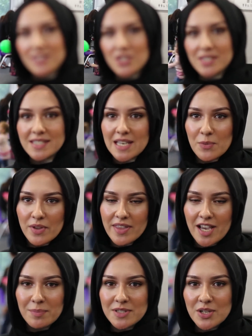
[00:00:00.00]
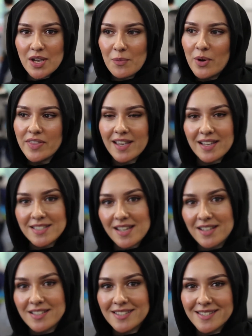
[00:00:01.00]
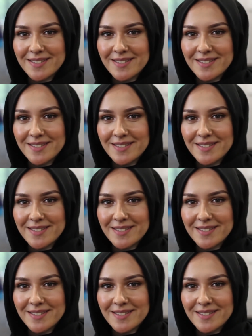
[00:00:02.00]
to see what they're up to and what they can tell us.